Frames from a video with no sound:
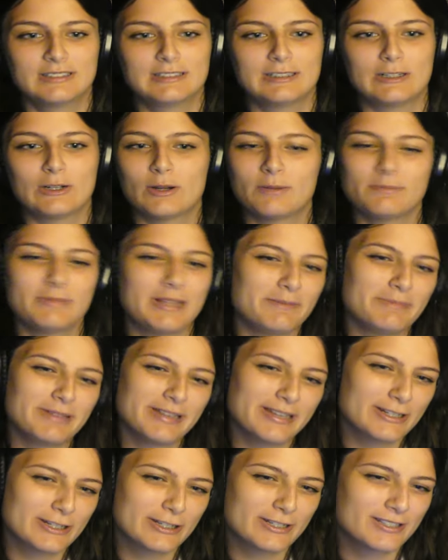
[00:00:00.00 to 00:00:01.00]
Or maybe
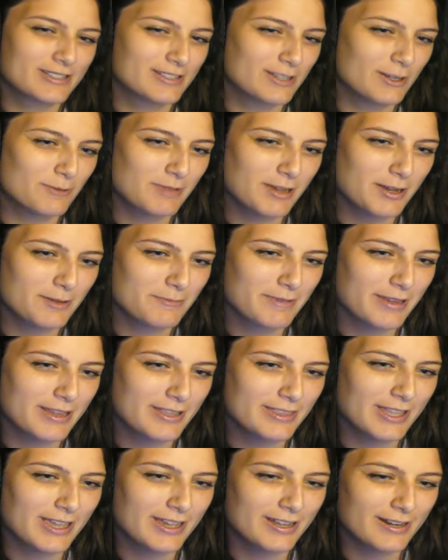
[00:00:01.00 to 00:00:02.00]
he just somehow
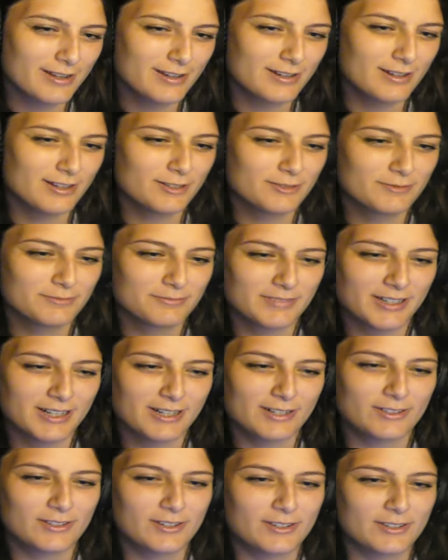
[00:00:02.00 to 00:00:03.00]
made that up. I
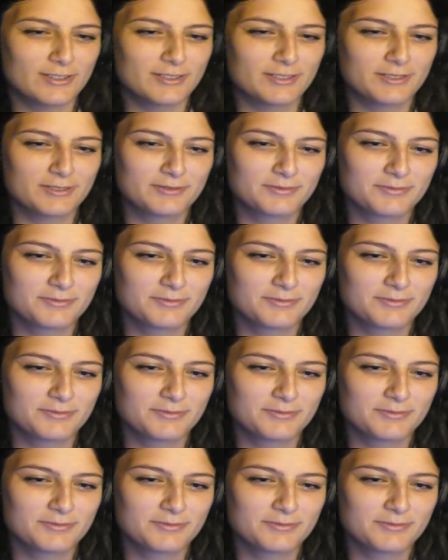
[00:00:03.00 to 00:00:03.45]
don't know.